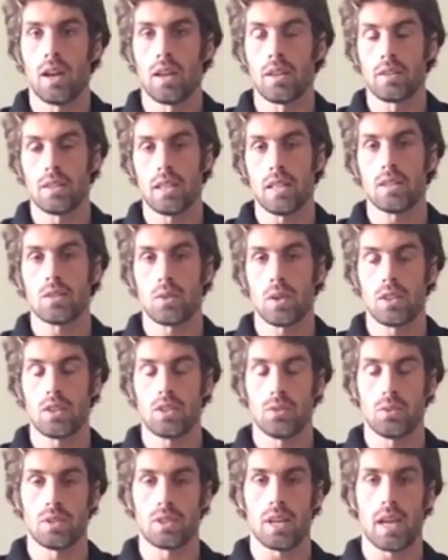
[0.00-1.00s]
Today's
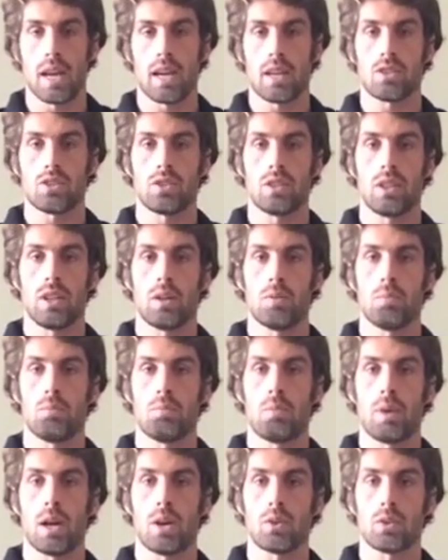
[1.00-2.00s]
question was actually
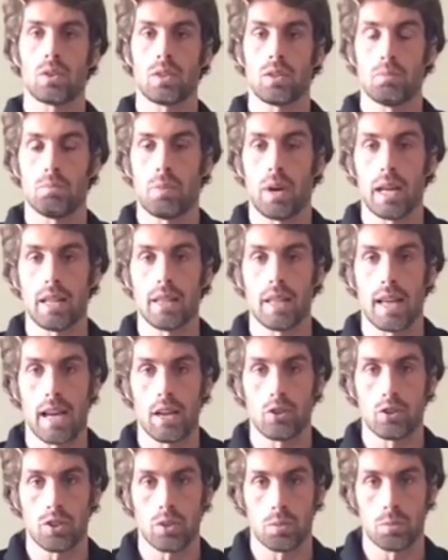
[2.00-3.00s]
about
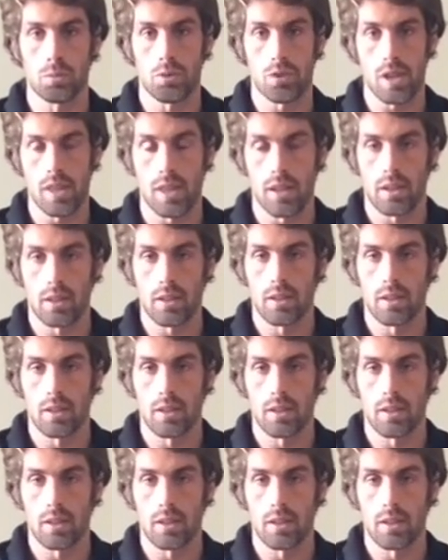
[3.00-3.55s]
bilateral breathing.